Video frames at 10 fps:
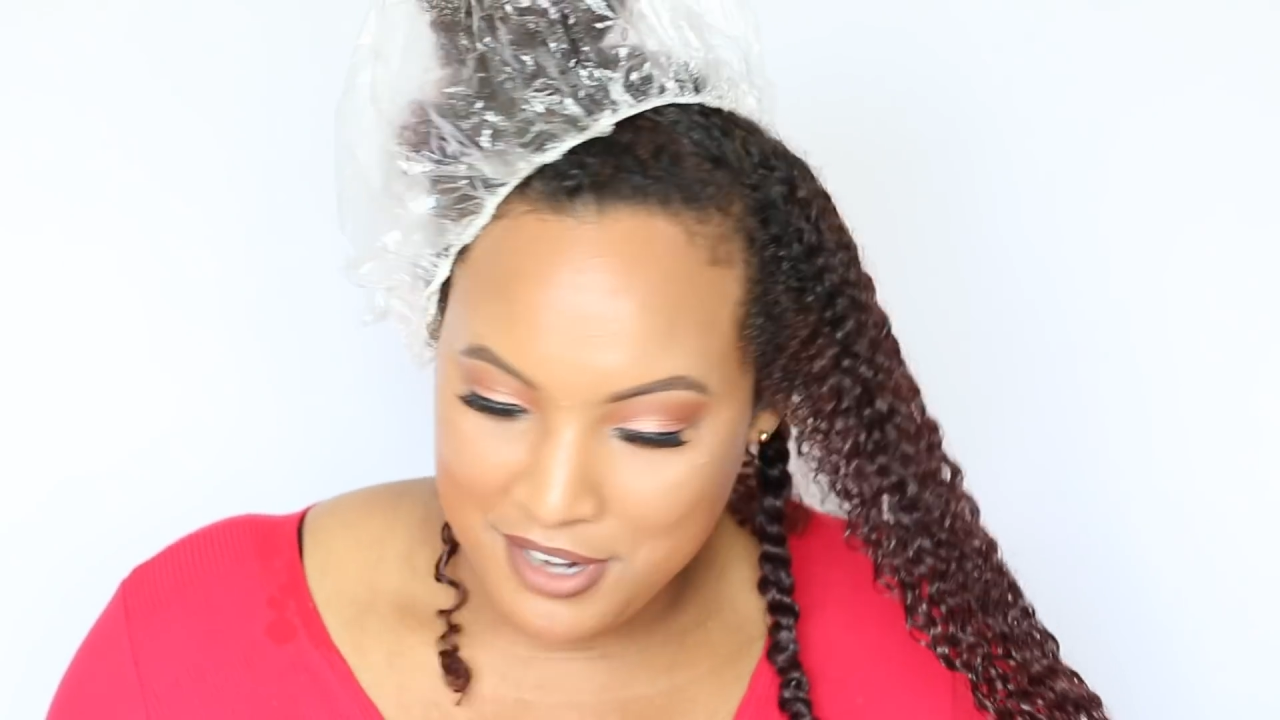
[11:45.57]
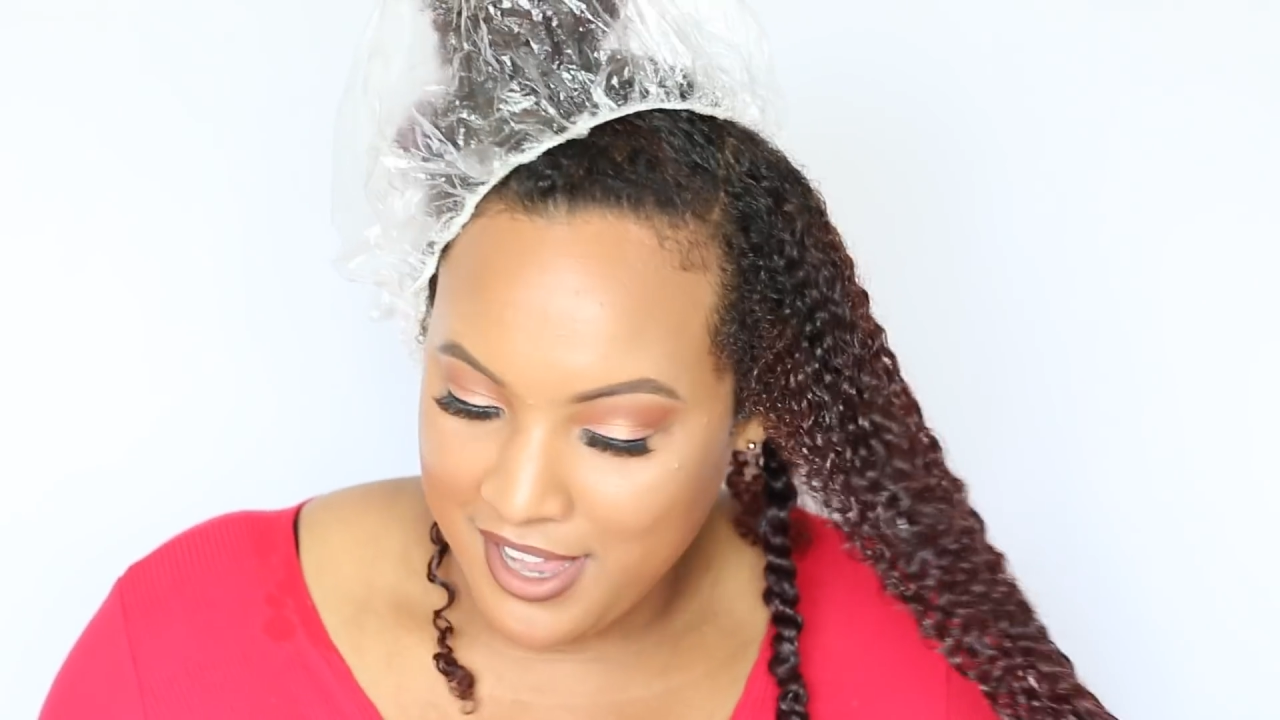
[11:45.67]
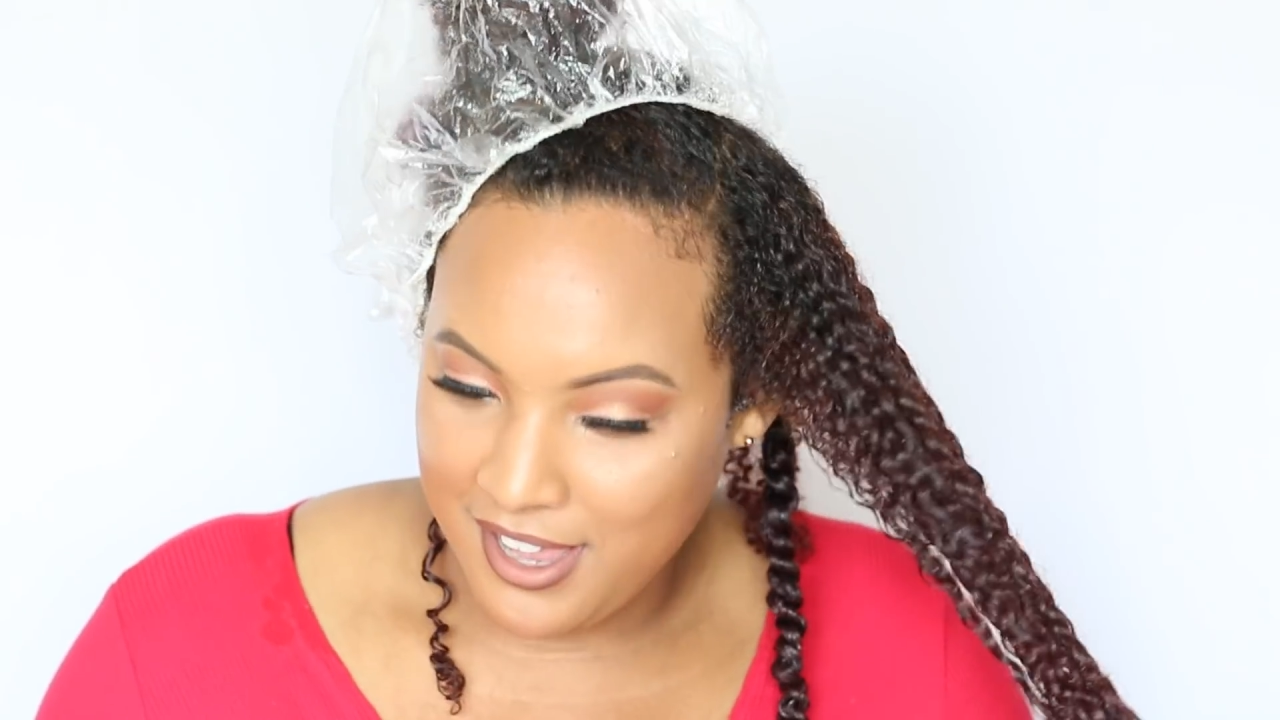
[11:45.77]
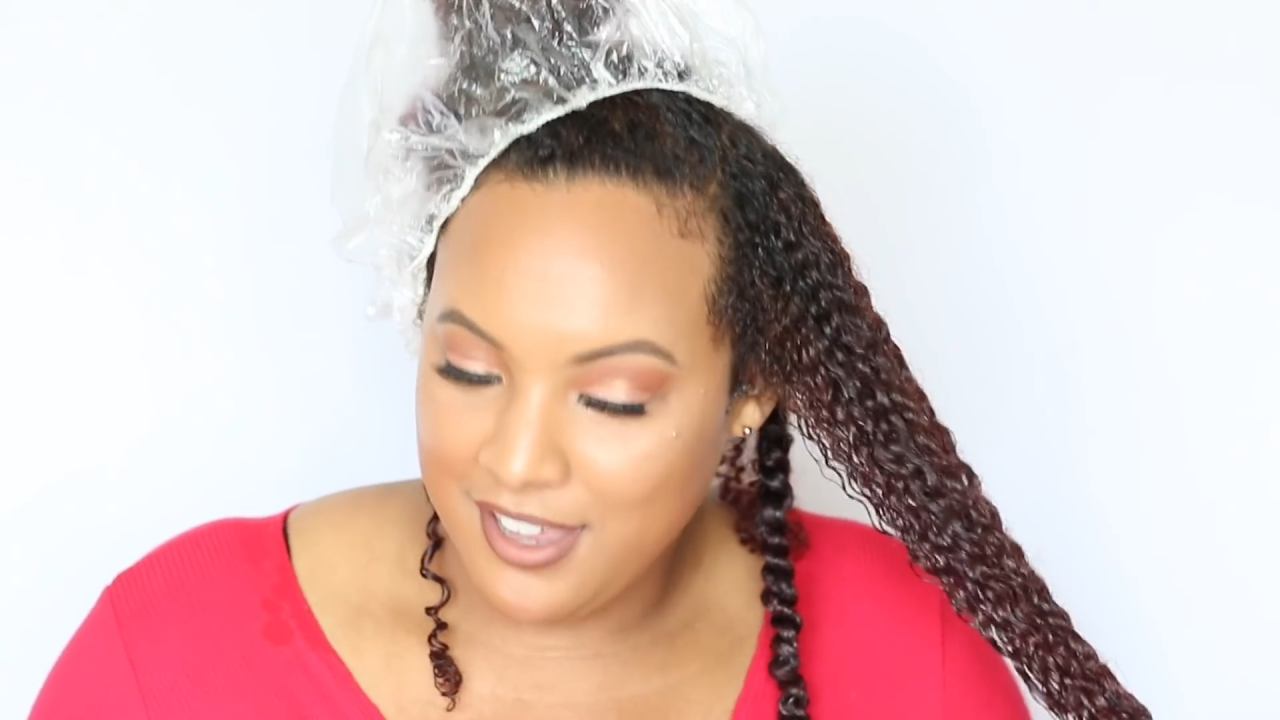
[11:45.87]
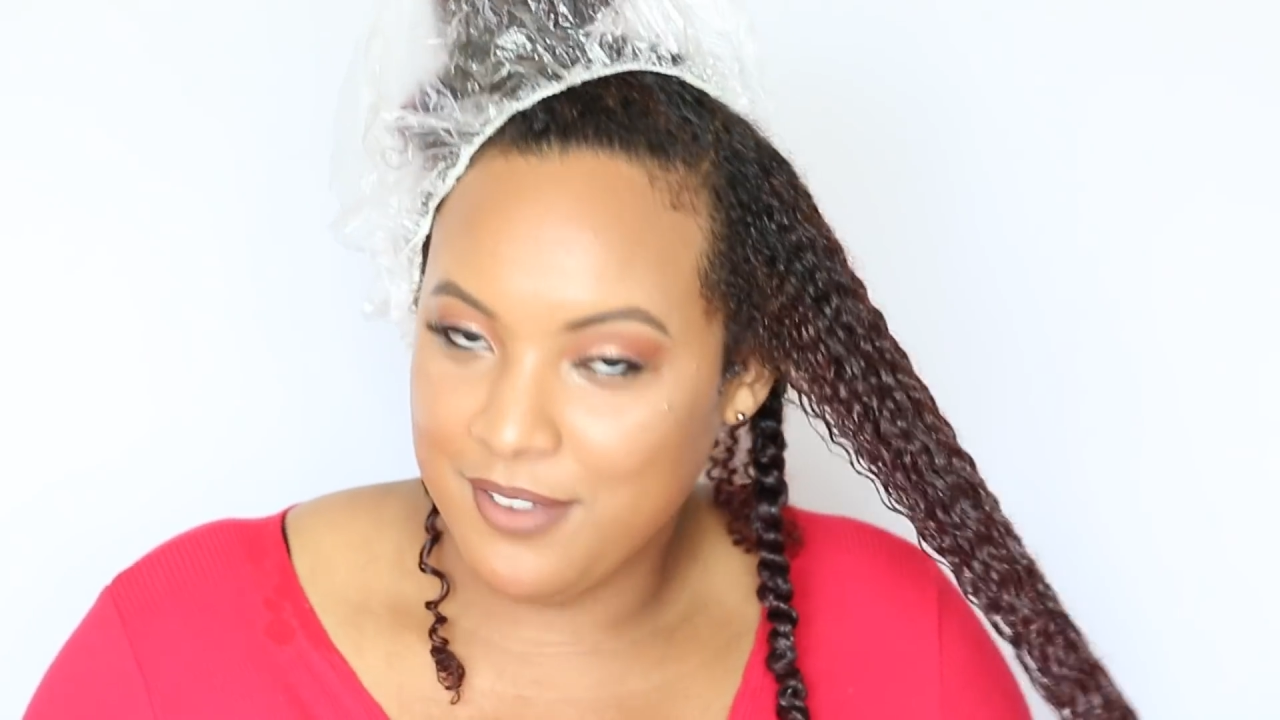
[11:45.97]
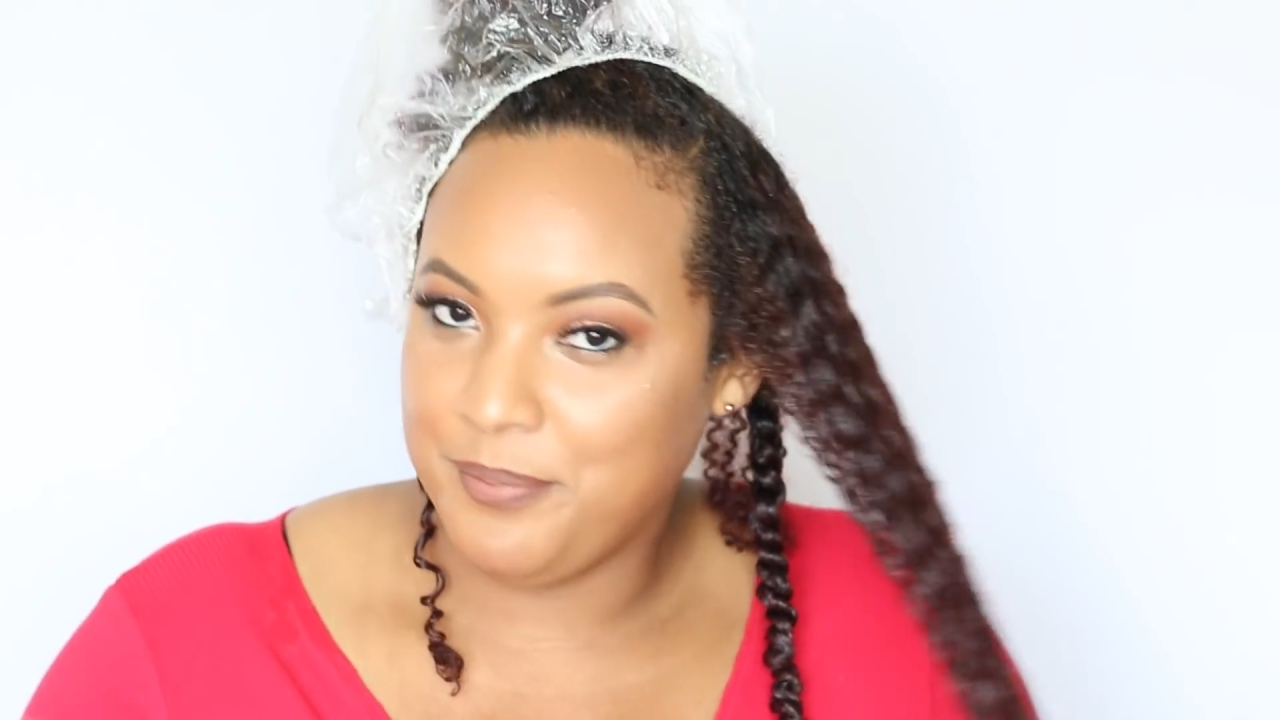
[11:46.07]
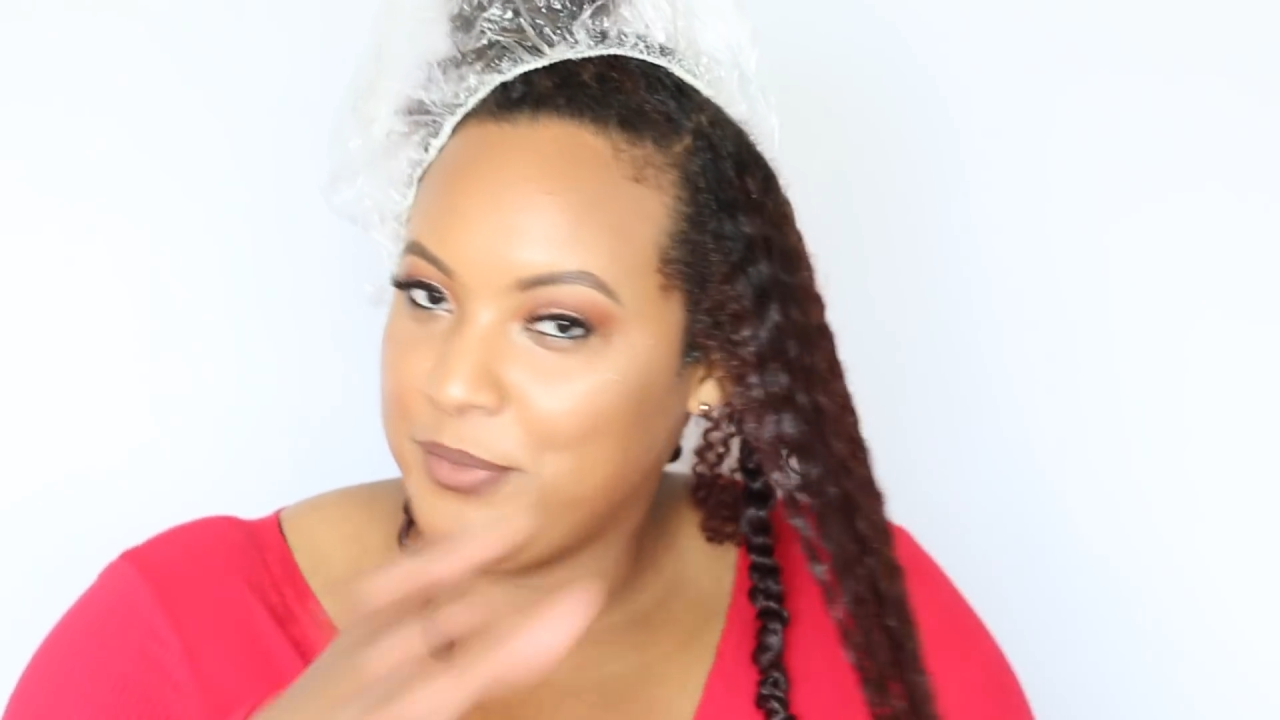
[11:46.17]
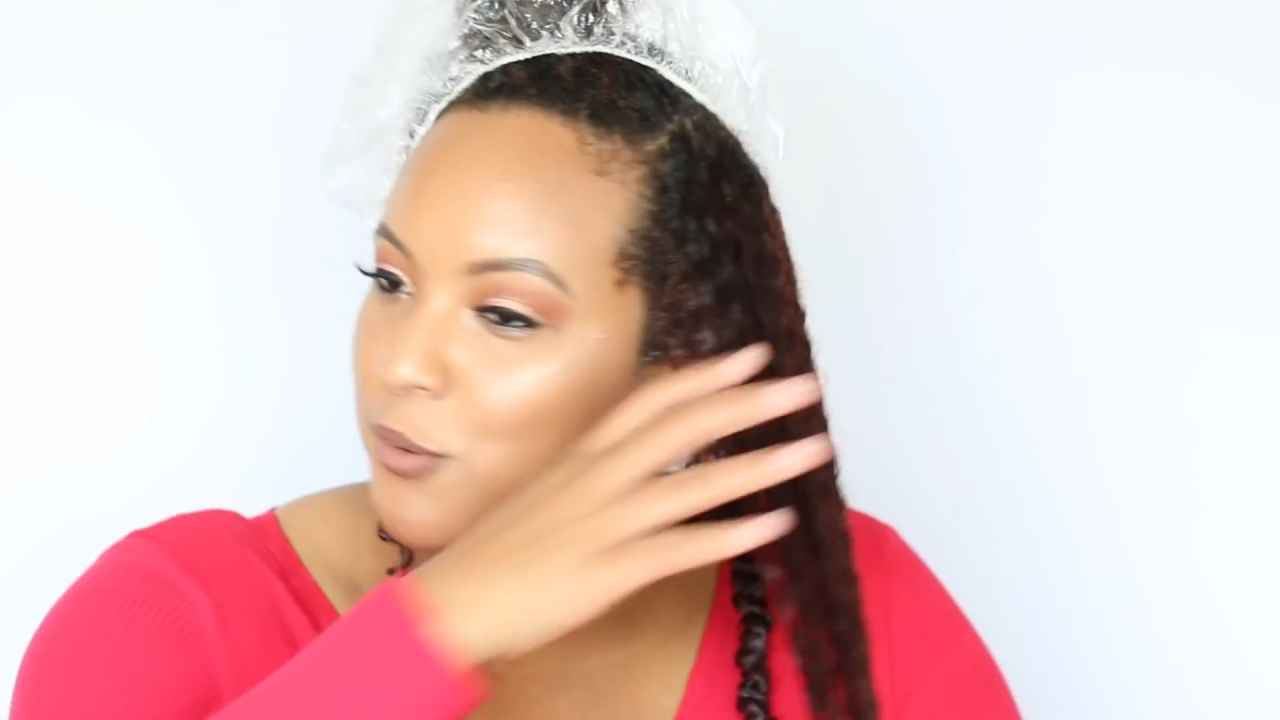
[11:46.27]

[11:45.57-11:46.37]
day.